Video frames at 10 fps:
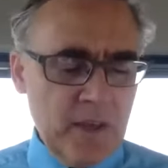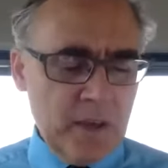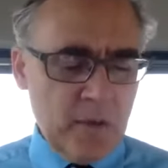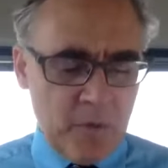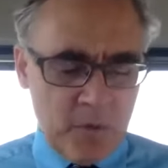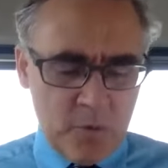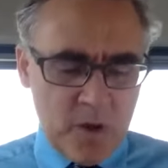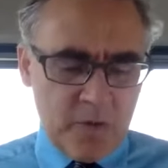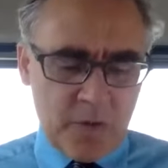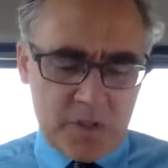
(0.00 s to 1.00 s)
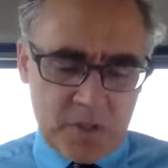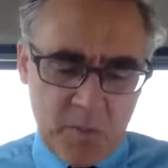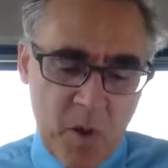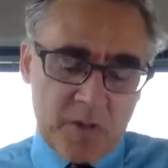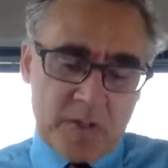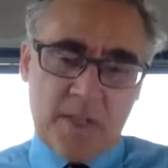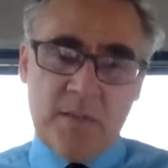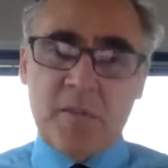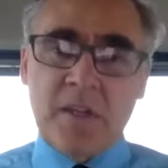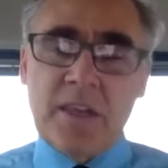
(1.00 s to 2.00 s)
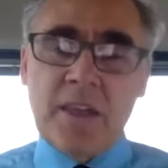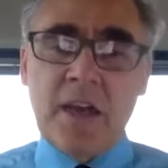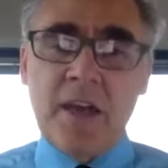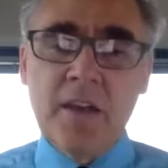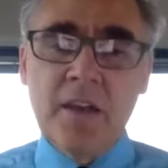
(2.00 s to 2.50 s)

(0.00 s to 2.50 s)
And when you run really small teams like that,